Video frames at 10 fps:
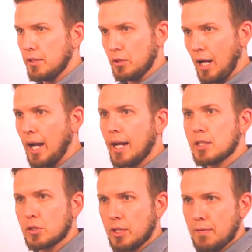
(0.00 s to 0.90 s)
your
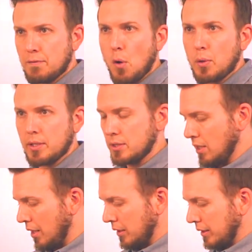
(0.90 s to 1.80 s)
eyes are going to
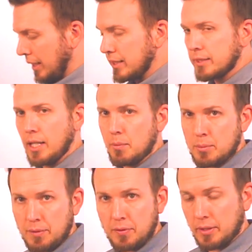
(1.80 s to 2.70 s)
focus on the
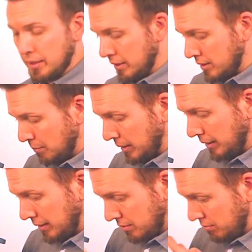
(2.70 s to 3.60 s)
landscape differently than something
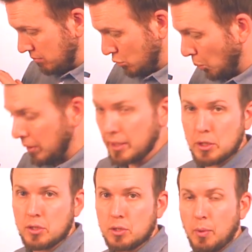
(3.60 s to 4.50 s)
that's 20
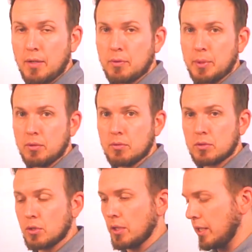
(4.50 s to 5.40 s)
inches away from you.
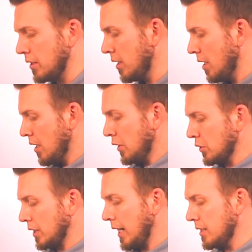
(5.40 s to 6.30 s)
So then
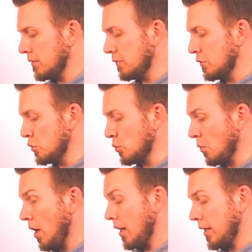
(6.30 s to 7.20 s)
you're kind of
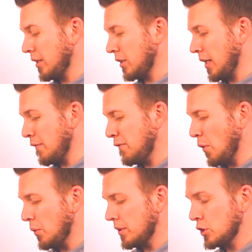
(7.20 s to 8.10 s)
drawing, you're kind of
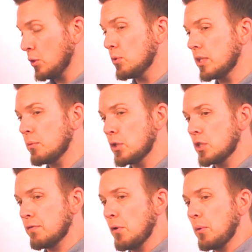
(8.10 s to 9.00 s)
focus, choosing
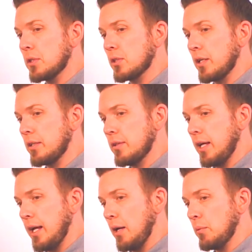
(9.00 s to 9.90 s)
which to focus on
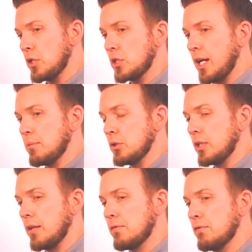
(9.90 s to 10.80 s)
at which time. So
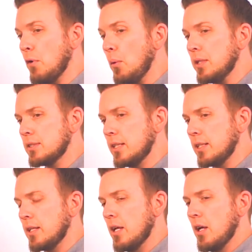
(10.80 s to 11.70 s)
you're kind of
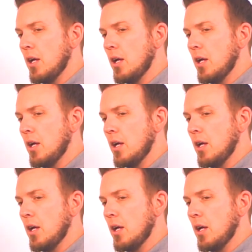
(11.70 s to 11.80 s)
focusing